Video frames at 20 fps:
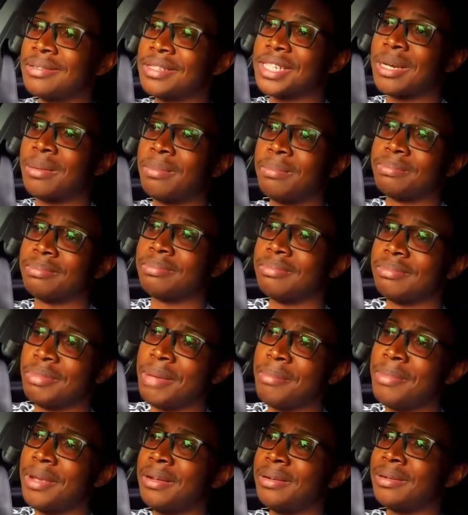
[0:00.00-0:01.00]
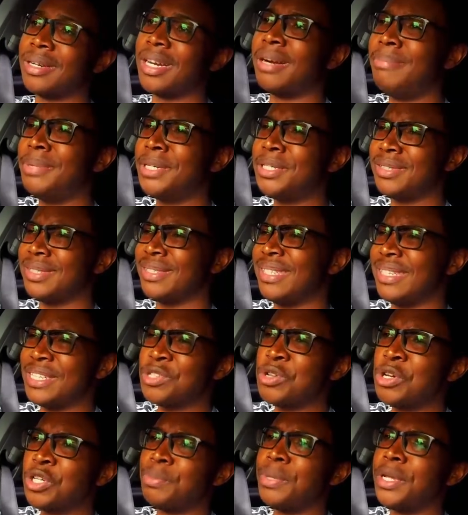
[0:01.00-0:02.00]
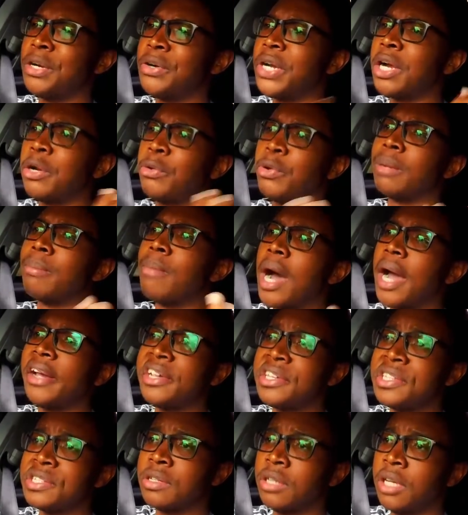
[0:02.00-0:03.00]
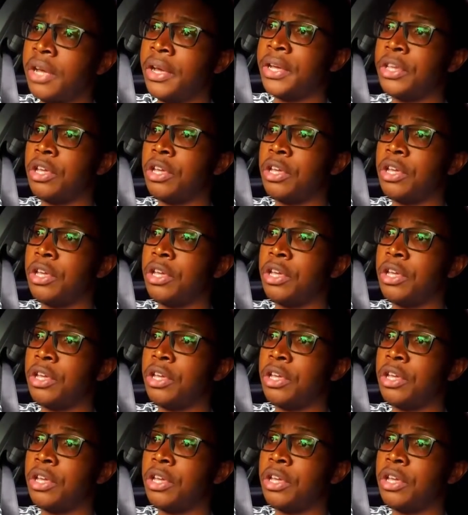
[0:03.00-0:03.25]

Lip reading: it's going to be rear-wheel biased.